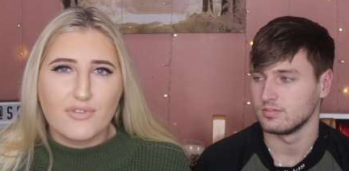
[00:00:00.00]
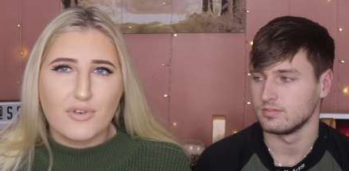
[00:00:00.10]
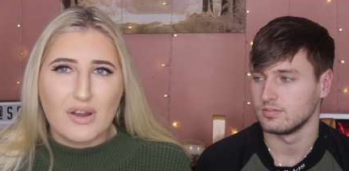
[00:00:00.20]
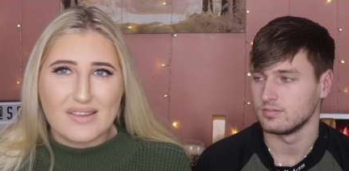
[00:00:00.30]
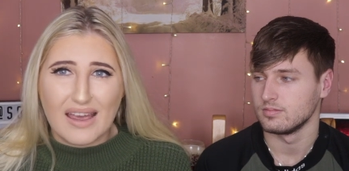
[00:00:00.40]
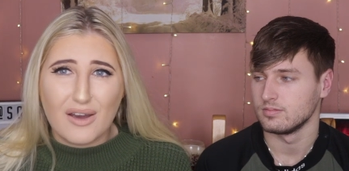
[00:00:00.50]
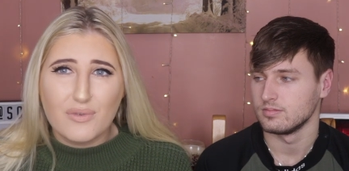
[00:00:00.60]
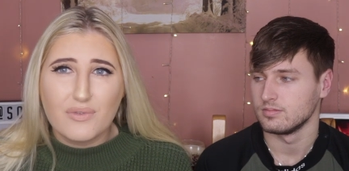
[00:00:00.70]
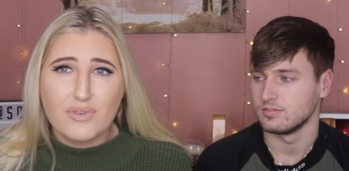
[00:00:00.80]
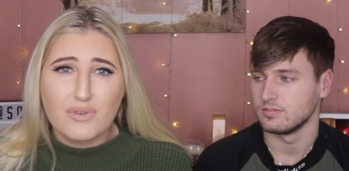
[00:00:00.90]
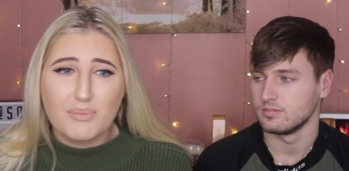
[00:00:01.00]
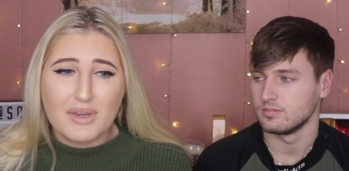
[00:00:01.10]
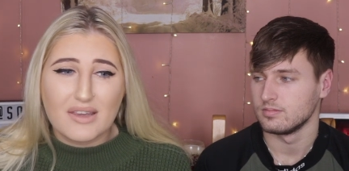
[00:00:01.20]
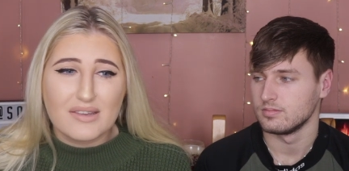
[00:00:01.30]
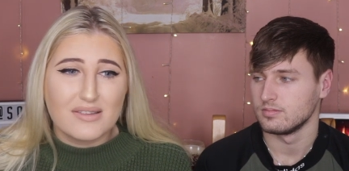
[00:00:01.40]
Speaker 1: for ourselves,
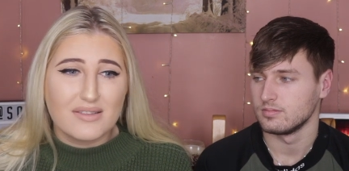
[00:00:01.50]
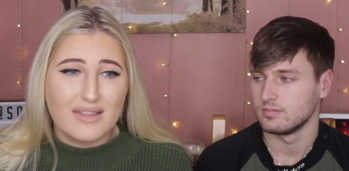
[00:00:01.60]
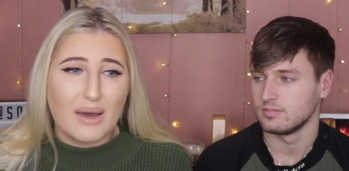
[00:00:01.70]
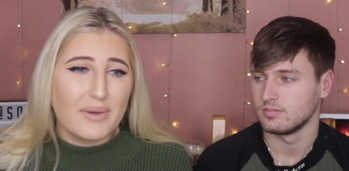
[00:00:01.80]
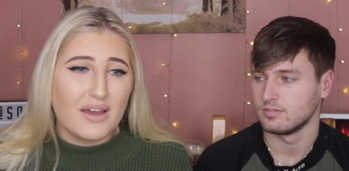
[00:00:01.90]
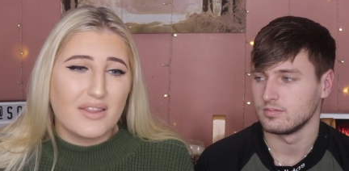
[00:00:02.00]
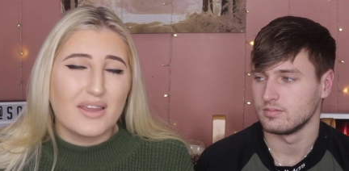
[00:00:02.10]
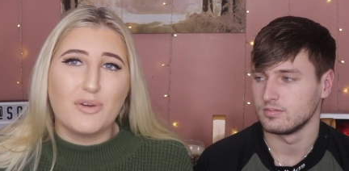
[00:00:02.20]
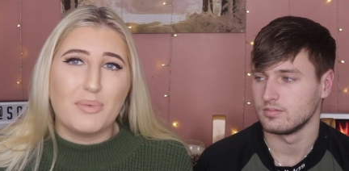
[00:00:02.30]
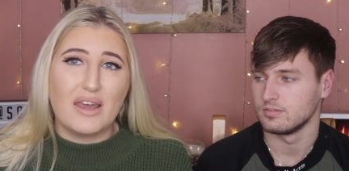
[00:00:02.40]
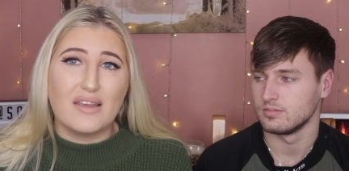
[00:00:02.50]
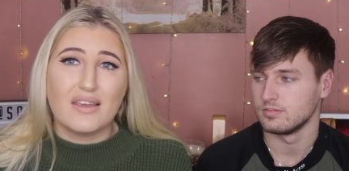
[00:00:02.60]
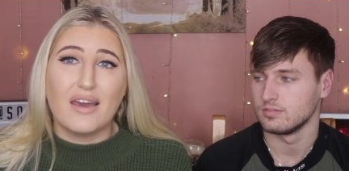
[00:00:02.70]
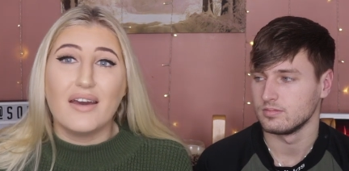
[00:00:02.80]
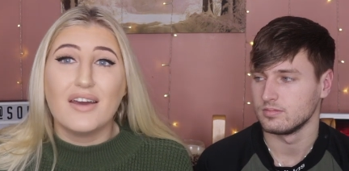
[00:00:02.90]
because that way I think it'd be
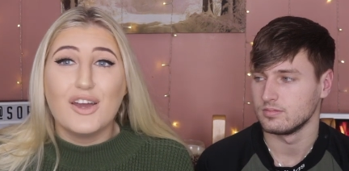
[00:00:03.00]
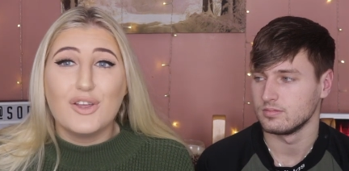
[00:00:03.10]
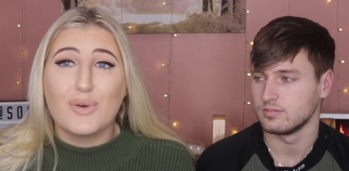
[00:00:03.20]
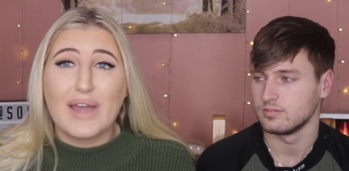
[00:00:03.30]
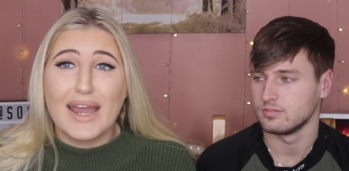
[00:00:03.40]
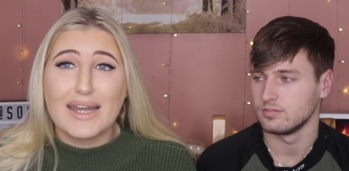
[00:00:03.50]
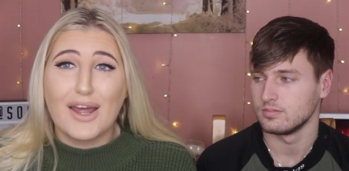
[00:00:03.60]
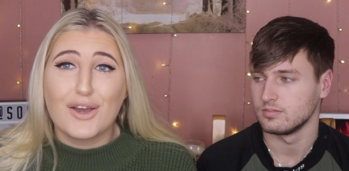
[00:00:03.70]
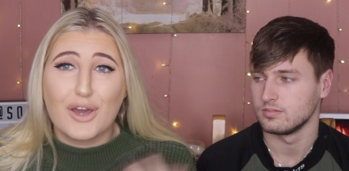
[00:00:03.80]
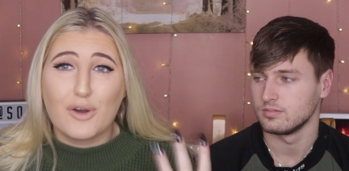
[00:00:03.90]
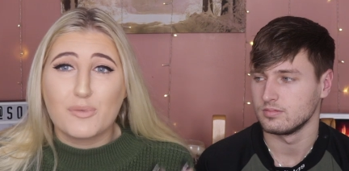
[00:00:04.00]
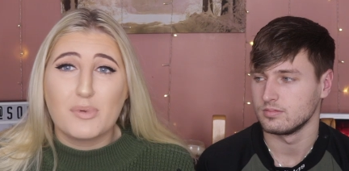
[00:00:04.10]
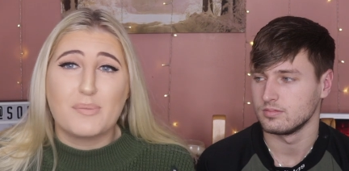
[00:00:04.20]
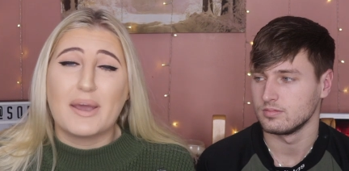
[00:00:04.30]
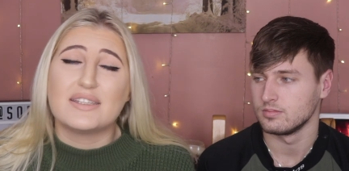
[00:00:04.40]
easier. You're getting a girl's
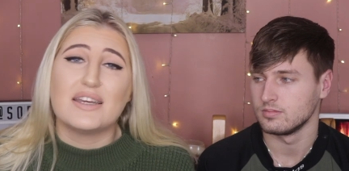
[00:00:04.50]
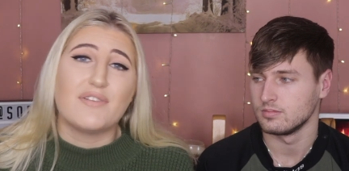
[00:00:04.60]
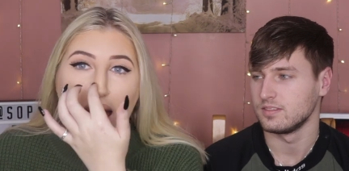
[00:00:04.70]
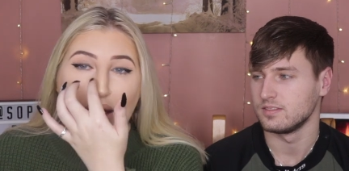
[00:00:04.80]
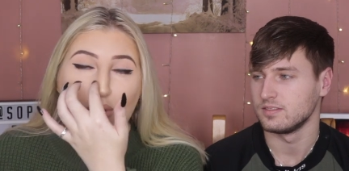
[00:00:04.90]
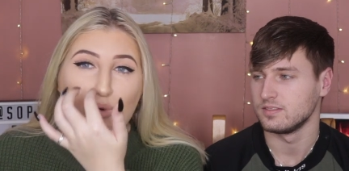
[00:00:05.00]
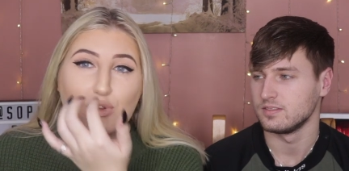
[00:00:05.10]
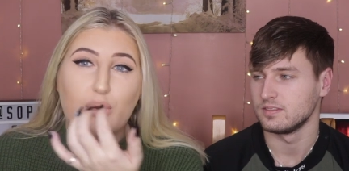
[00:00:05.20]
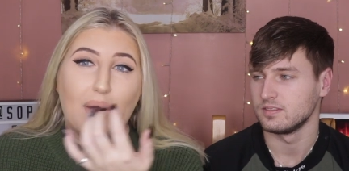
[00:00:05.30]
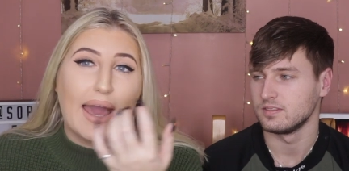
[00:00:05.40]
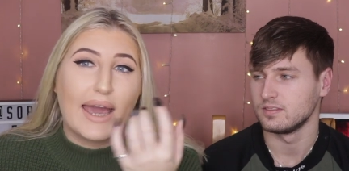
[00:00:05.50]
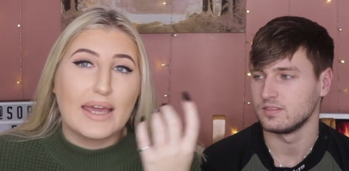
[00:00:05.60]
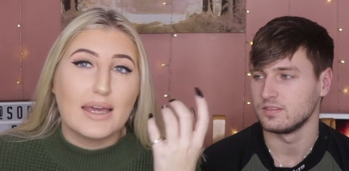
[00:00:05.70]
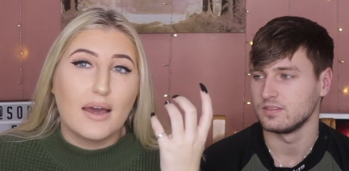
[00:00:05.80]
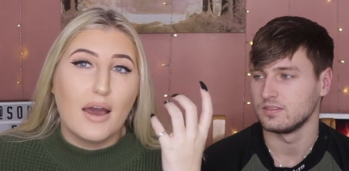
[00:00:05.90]
perspective and also
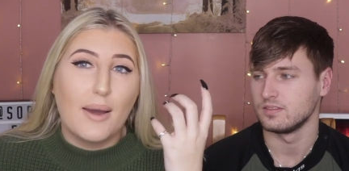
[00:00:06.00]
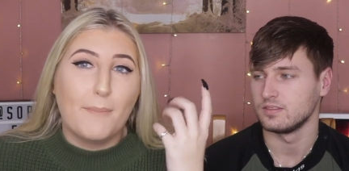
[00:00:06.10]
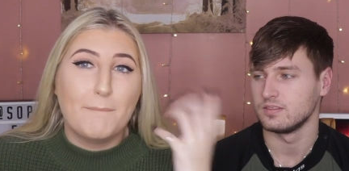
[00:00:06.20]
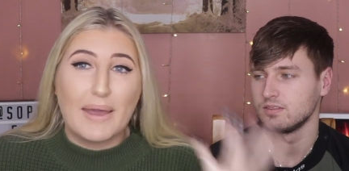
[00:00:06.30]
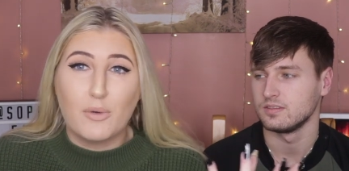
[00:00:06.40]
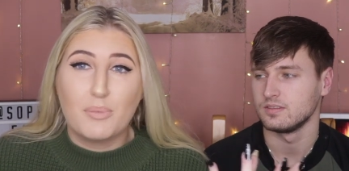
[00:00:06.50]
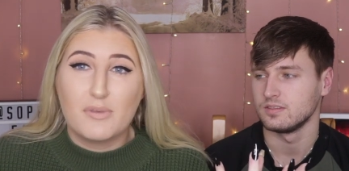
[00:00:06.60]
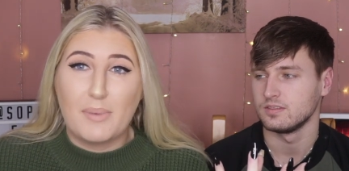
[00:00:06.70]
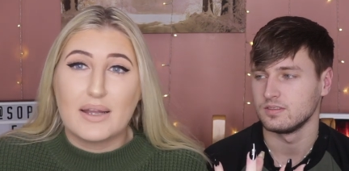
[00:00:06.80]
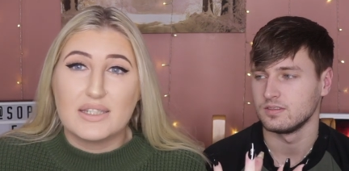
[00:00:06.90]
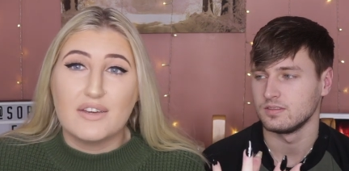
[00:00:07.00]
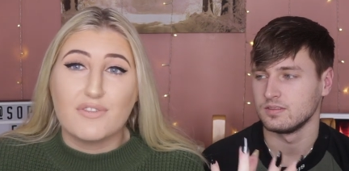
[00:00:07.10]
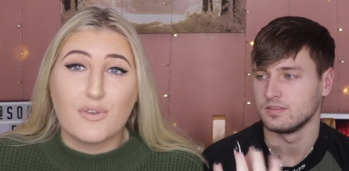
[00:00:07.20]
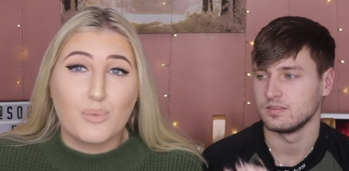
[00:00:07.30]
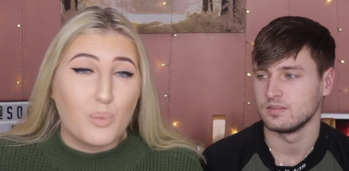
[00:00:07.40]
a male
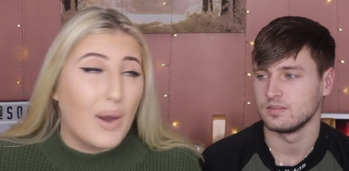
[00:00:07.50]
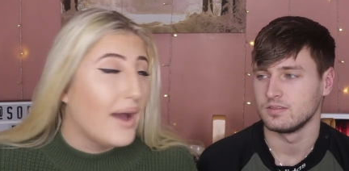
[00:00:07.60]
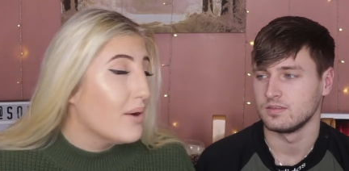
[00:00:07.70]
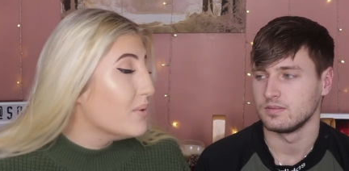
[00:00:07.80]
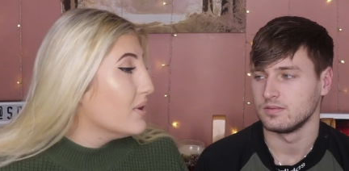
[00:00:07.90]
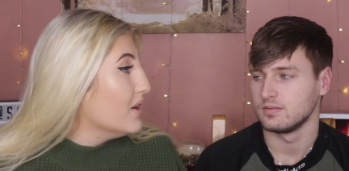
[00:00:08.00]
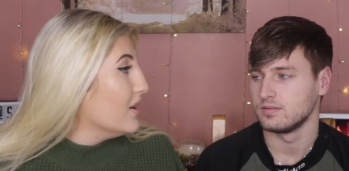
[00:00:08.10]
perspective as well.